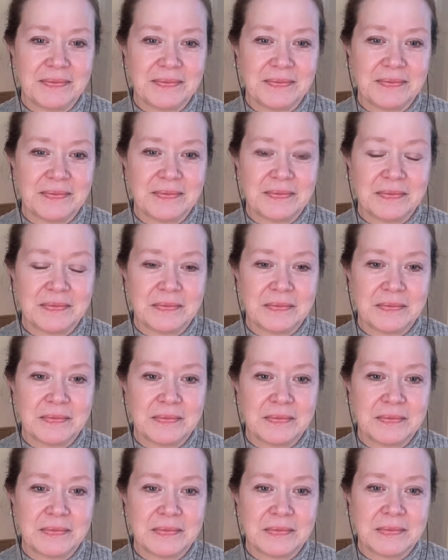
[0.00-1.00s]

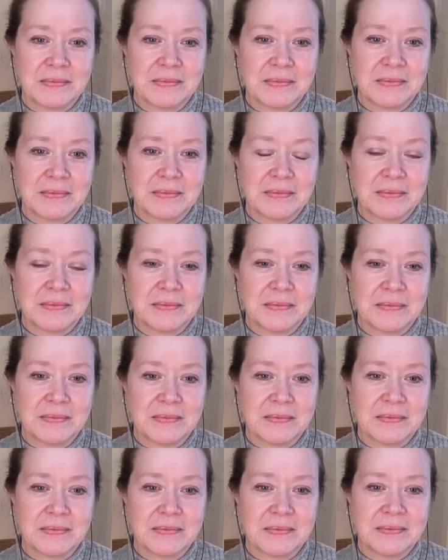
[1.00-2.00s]

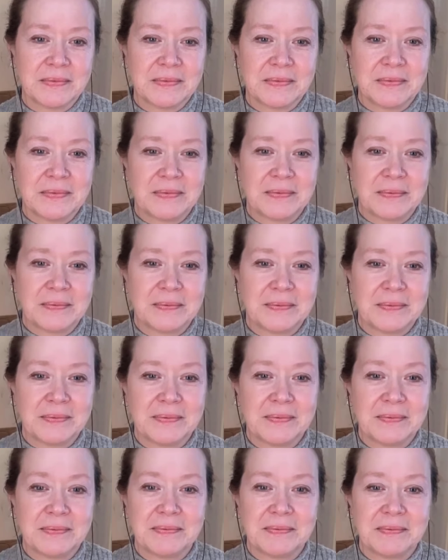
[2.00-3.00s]

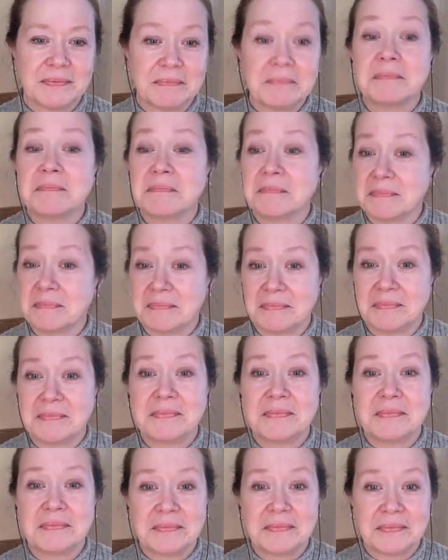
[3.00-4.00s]

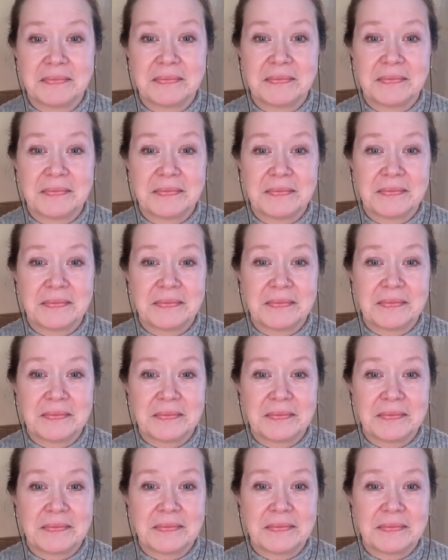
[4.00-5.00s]

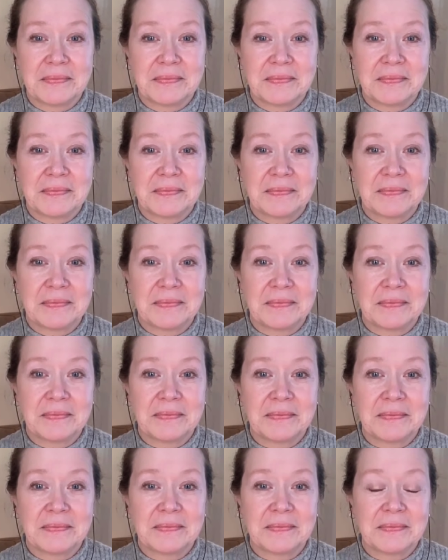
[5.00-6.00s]

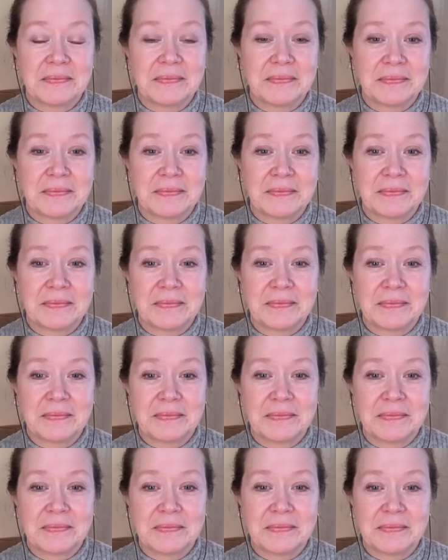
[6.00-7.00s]

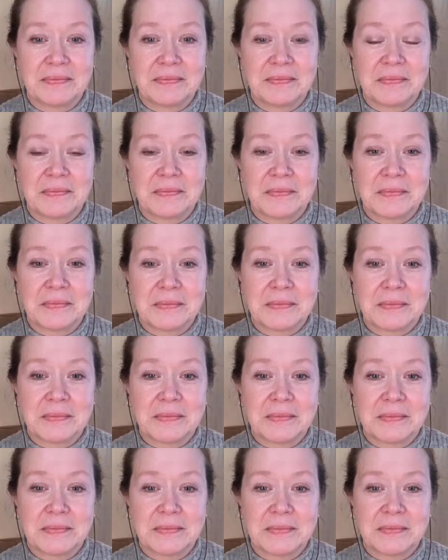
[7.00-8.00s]
The person shown says nothing.